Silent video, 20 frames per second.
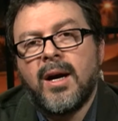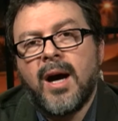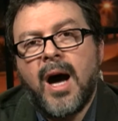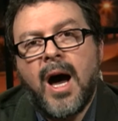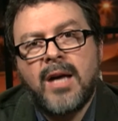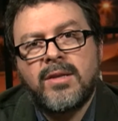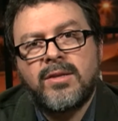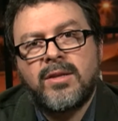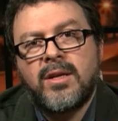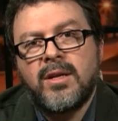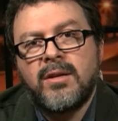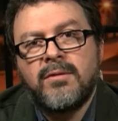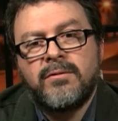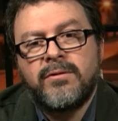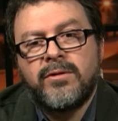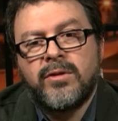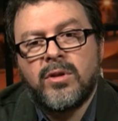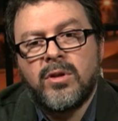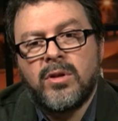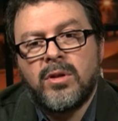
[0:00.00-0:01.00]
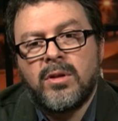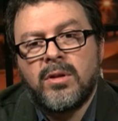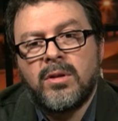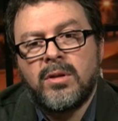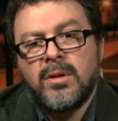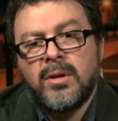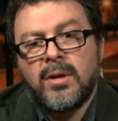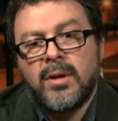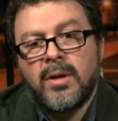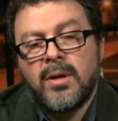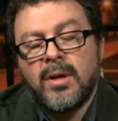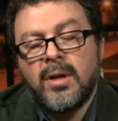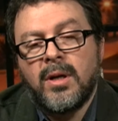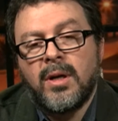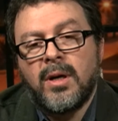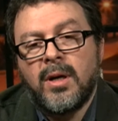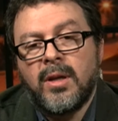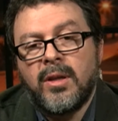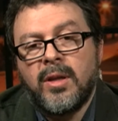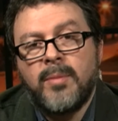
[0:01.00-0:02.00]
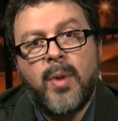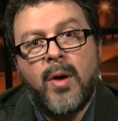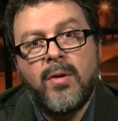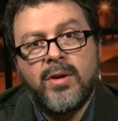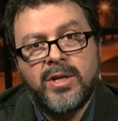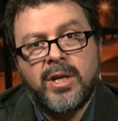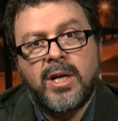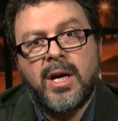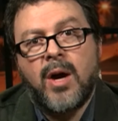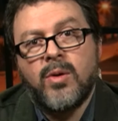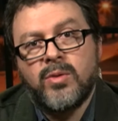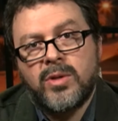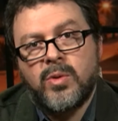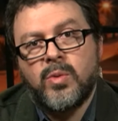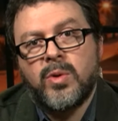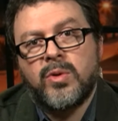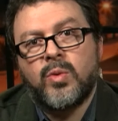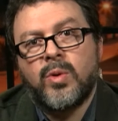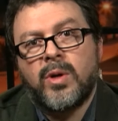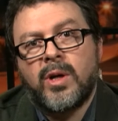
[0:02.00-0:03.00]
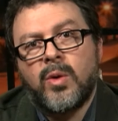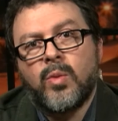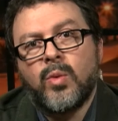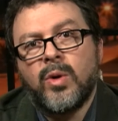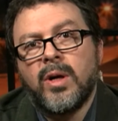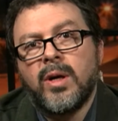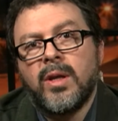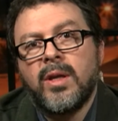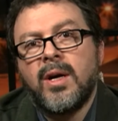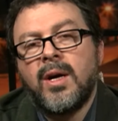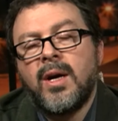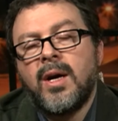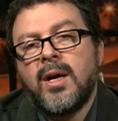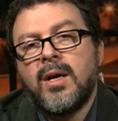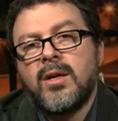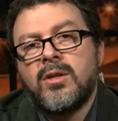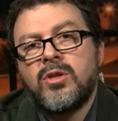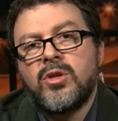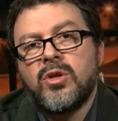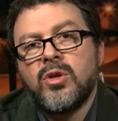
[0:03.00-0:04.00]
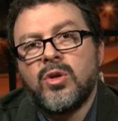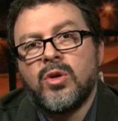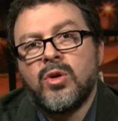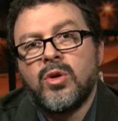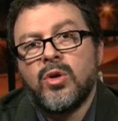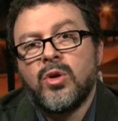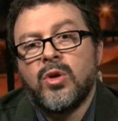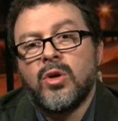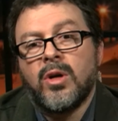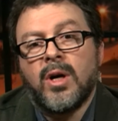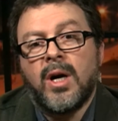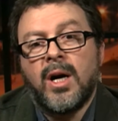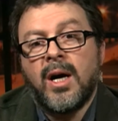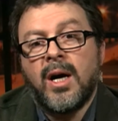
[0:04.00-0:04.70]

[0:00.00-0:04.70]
asking for the publishing house he was working with to